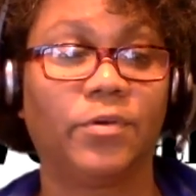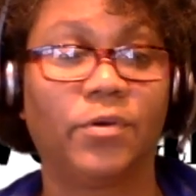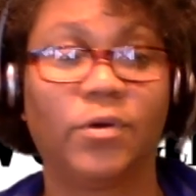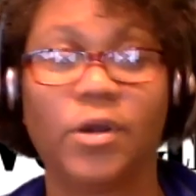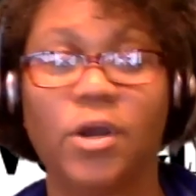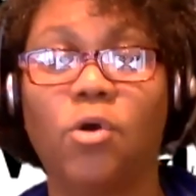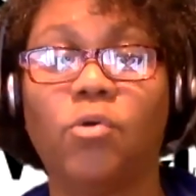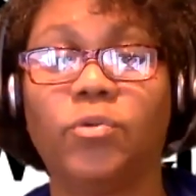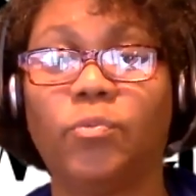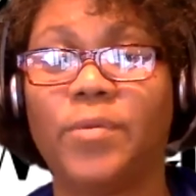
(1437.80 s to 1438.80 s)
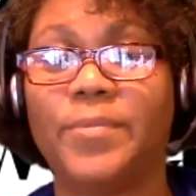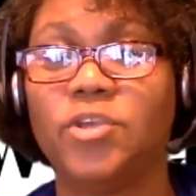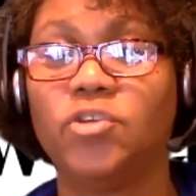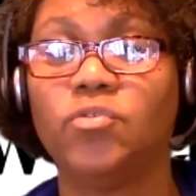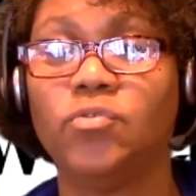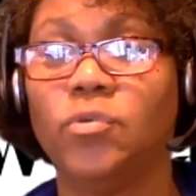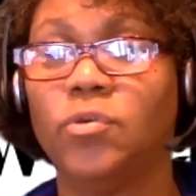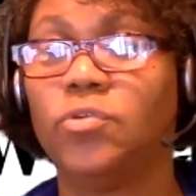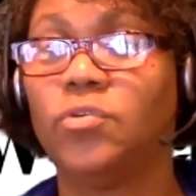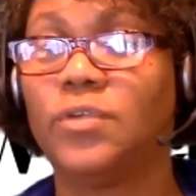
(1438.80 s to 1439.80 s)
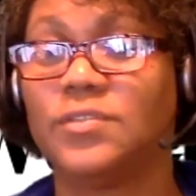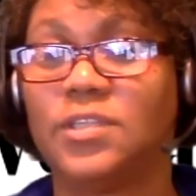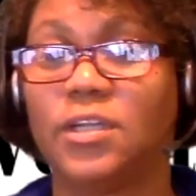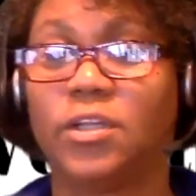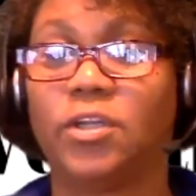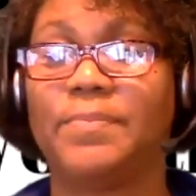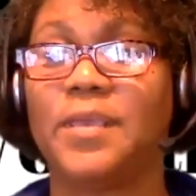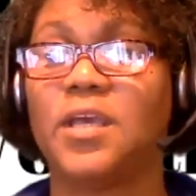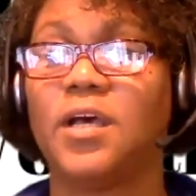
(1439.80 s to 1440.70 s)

or an older woman you consider to be